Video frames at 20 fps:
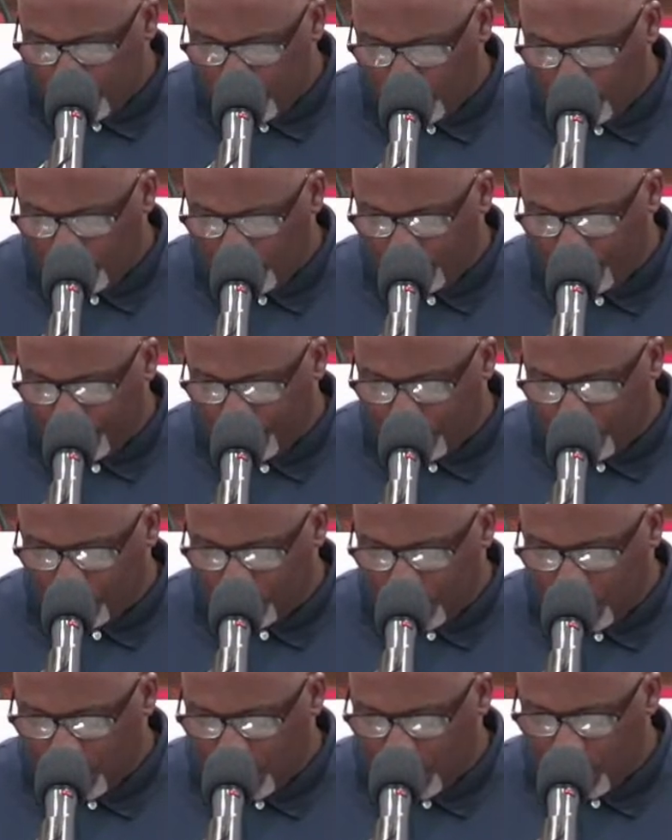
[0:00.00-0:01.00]
of 1
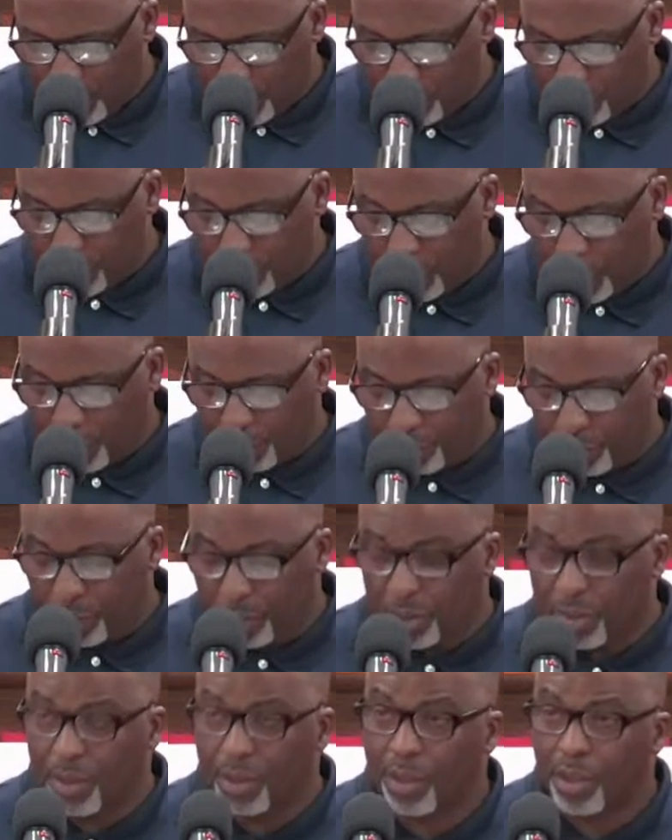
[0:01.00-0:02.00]
Kings
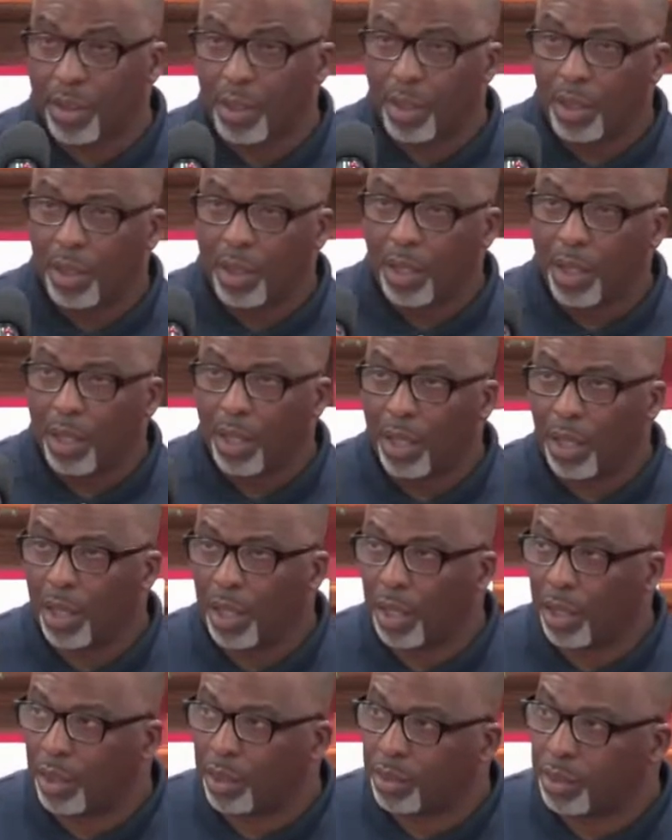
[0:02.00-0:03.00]
chapter
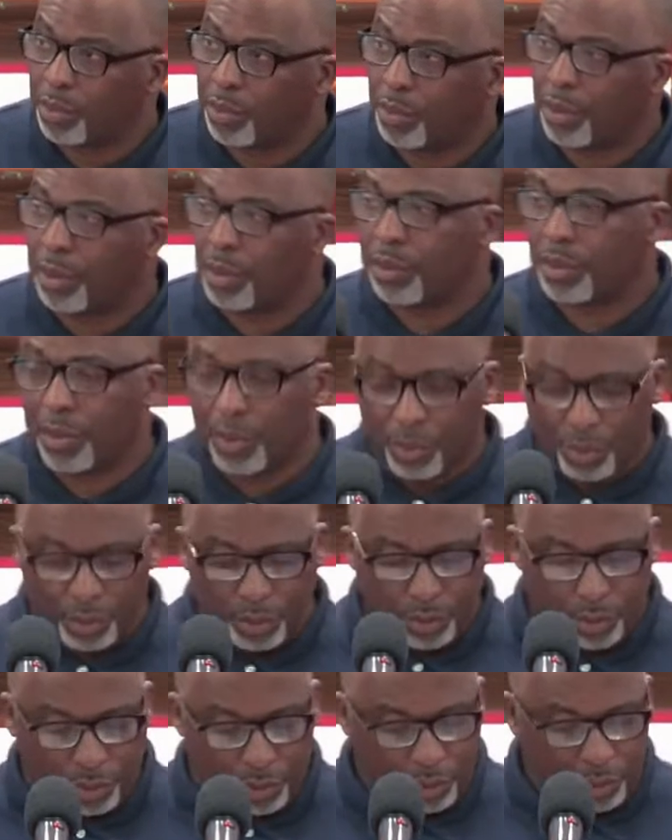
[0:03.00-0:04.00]

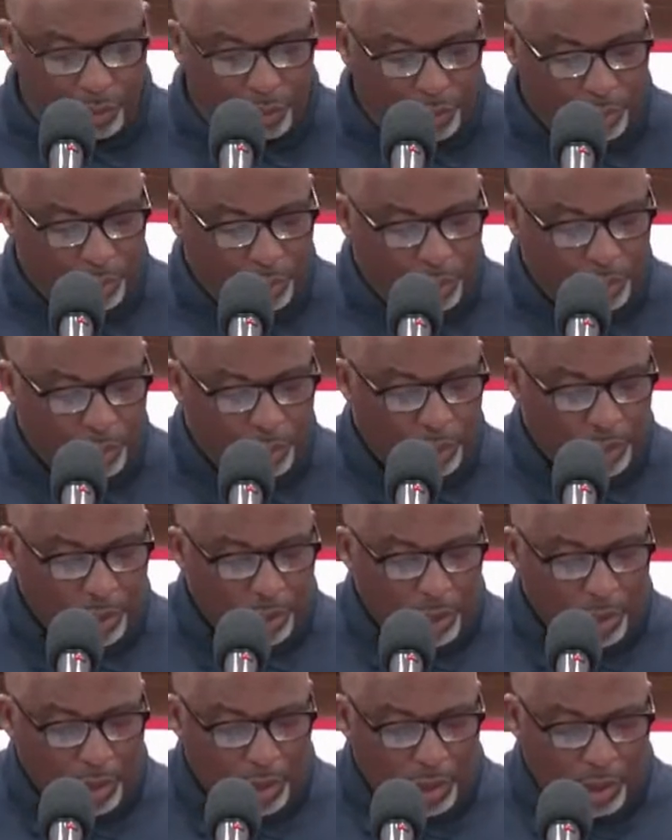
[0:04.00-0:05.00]
22
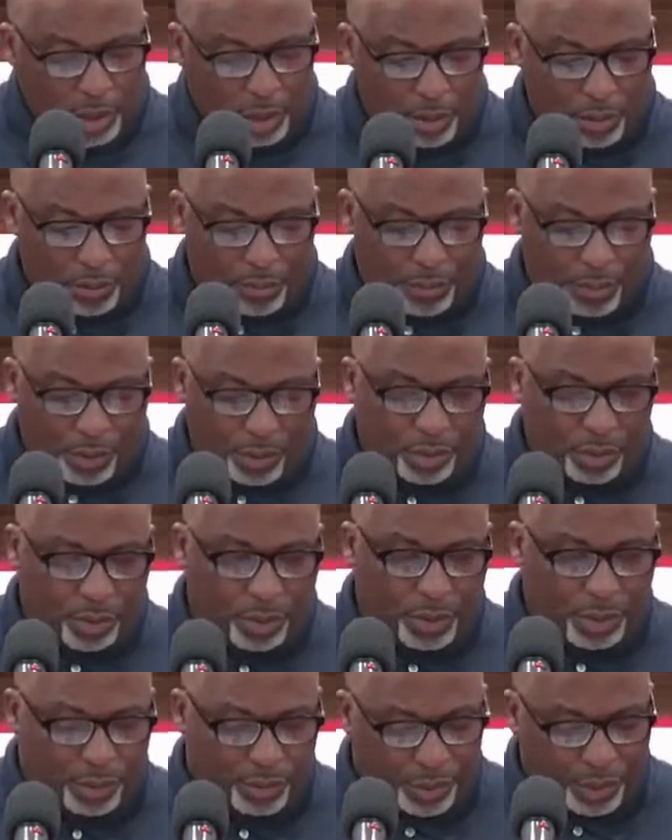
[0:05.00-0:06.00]
and verse
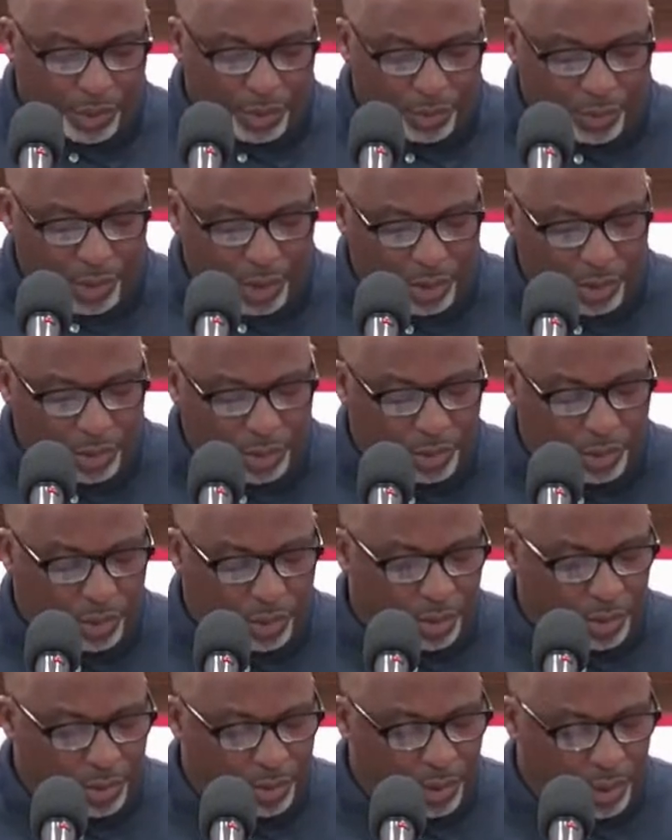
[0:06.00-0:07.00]
23. And while you
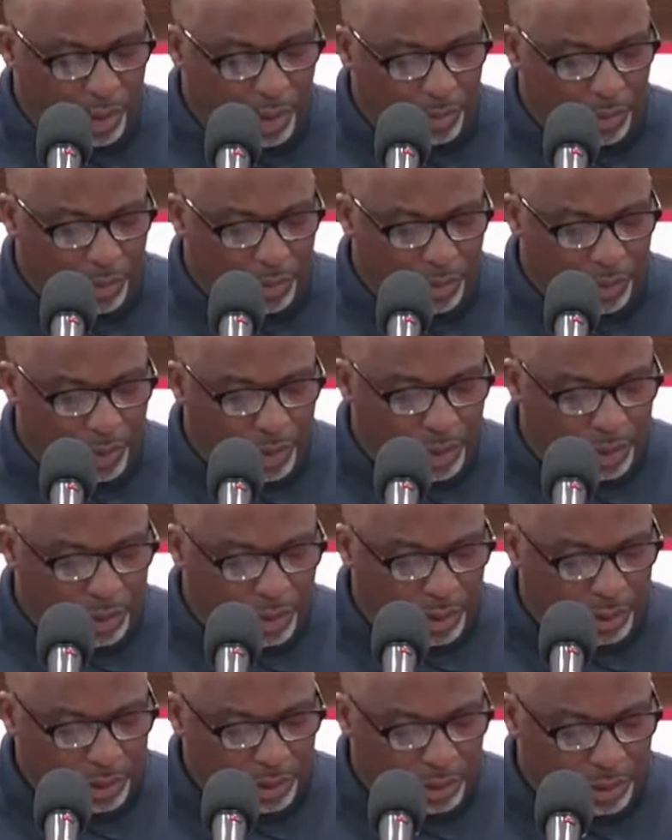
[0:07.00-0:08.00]
turn there, I'm going to read
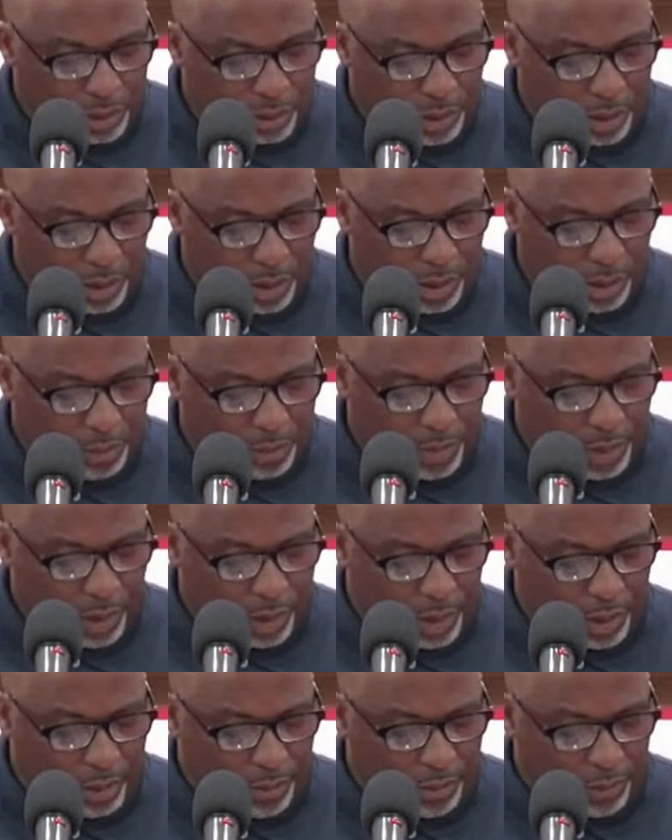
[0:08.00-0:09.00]
this
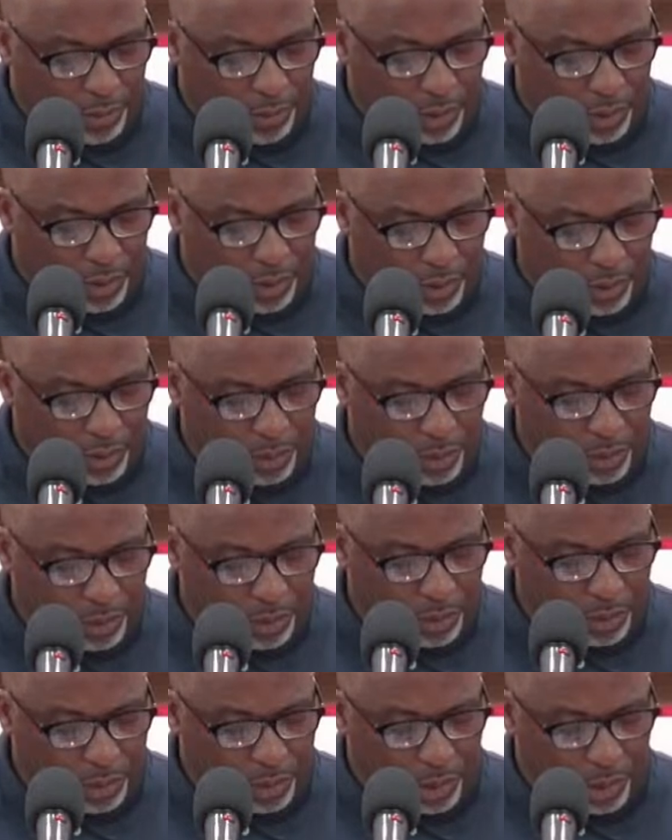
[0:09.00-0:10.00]
meaning for the
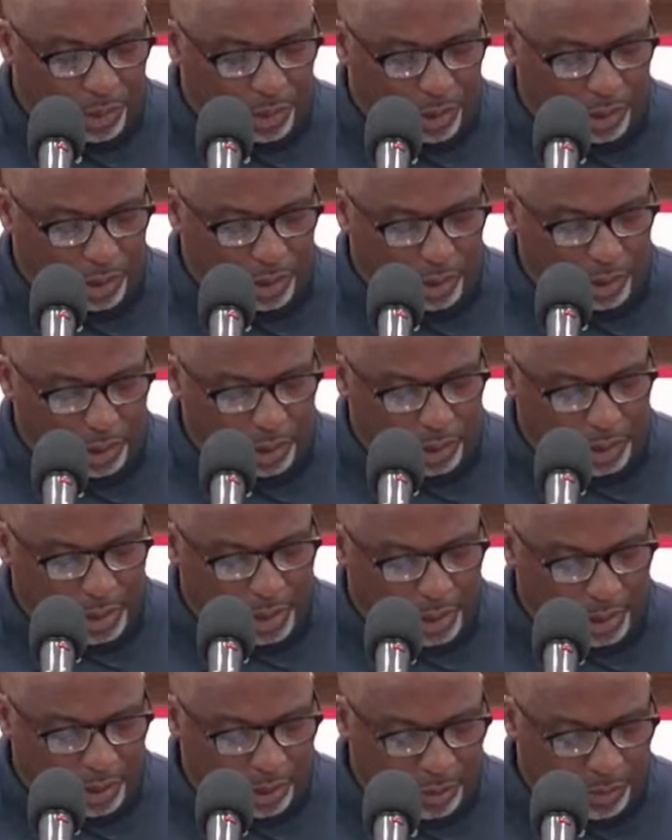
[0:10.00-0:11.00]
word
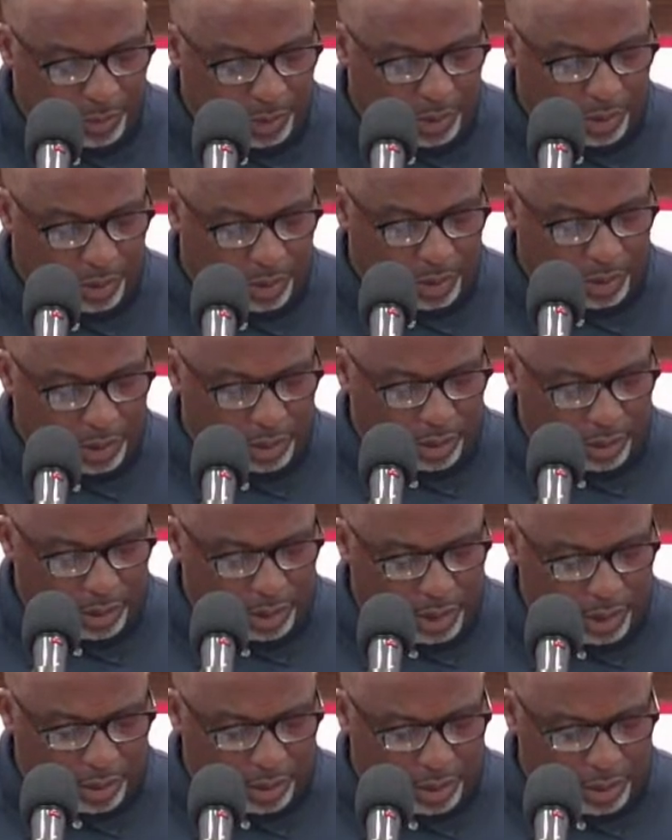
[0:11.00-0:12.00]
lying spirit. It
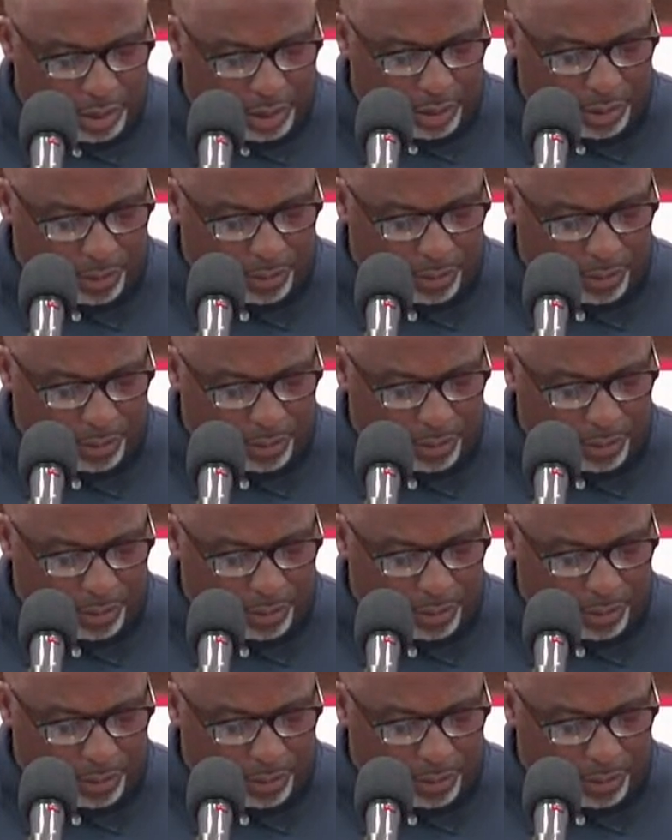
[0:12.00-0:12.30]
says here,